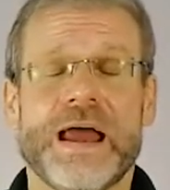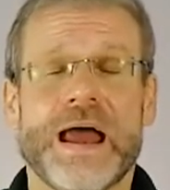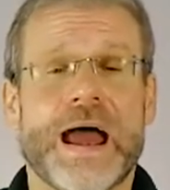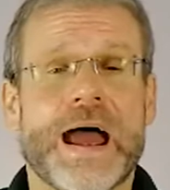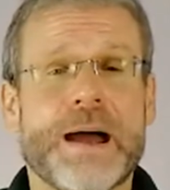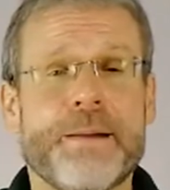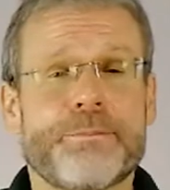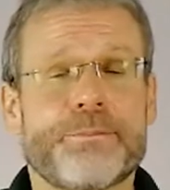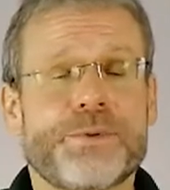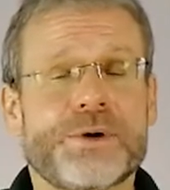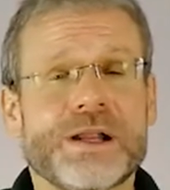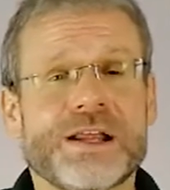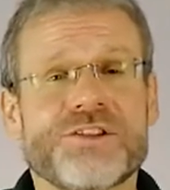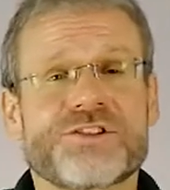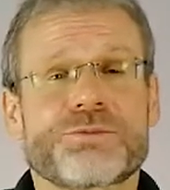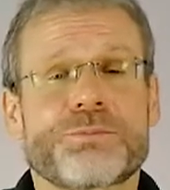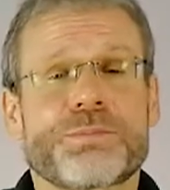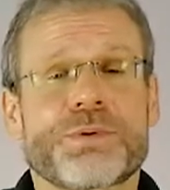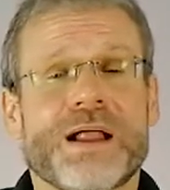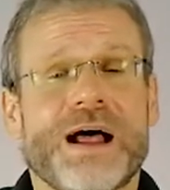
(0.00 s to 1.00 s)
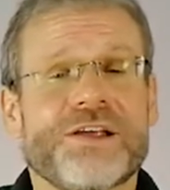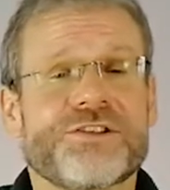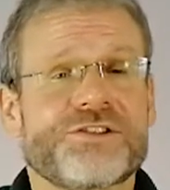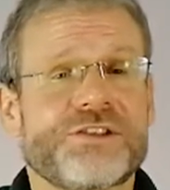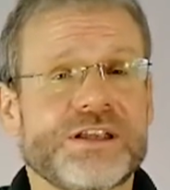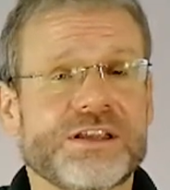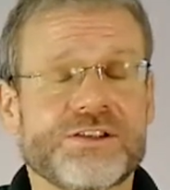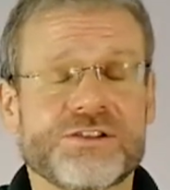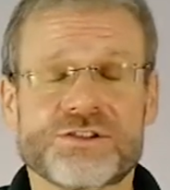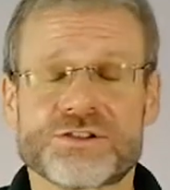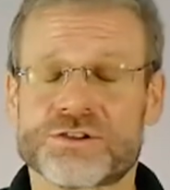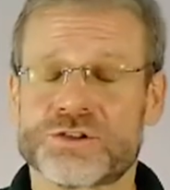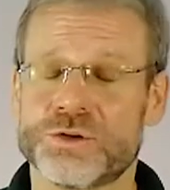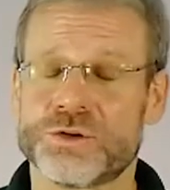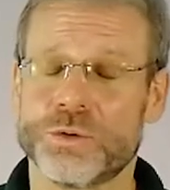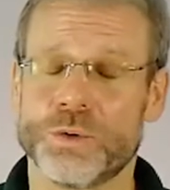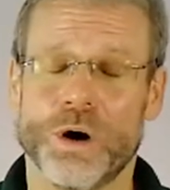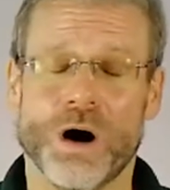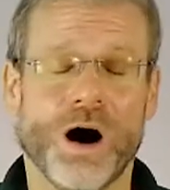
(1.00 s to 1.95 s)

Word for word: and brings blessings to